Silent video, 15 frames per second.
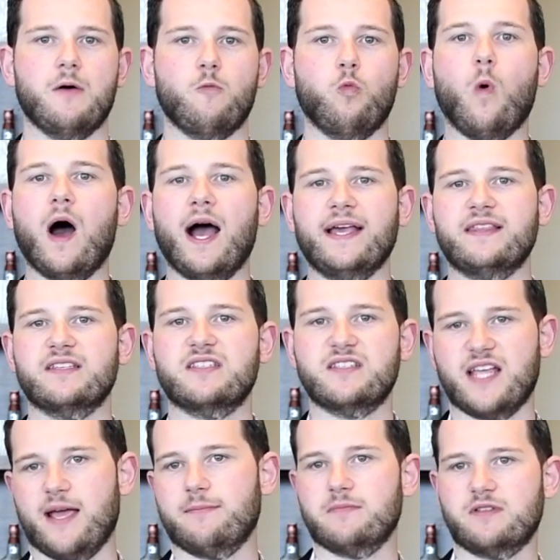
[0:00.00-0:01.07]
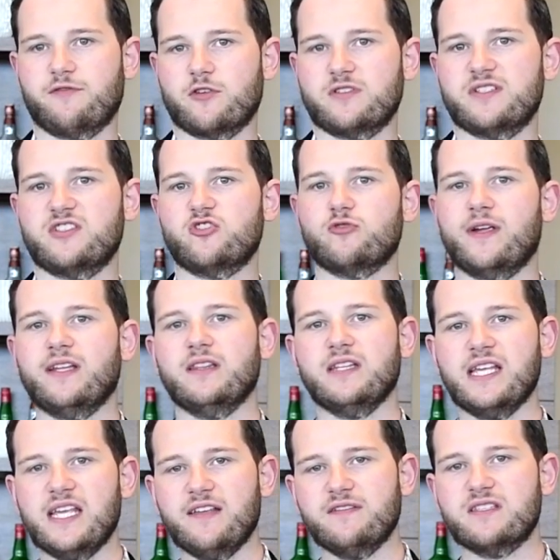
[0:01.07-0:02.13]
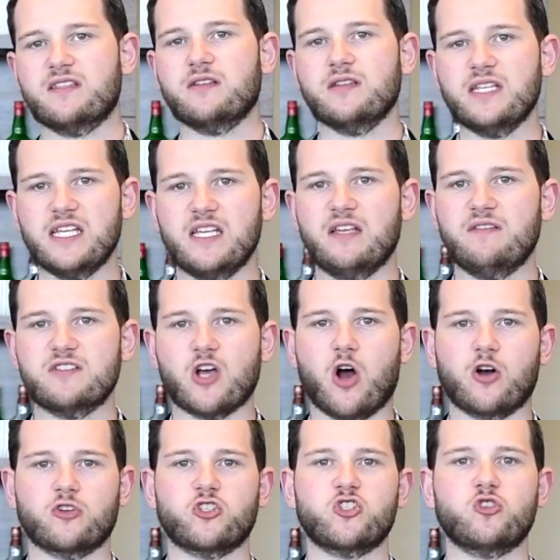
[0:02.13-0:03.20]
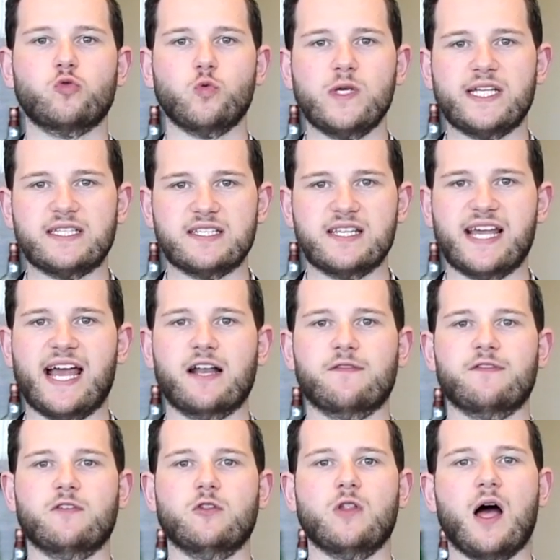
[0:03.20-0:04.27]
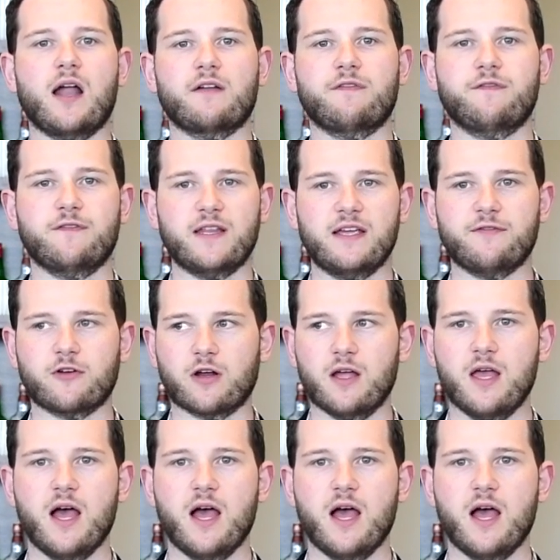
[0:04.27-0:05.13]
Why the stems versus straight leaves? The leaves are sweet. They add a lot of flavor.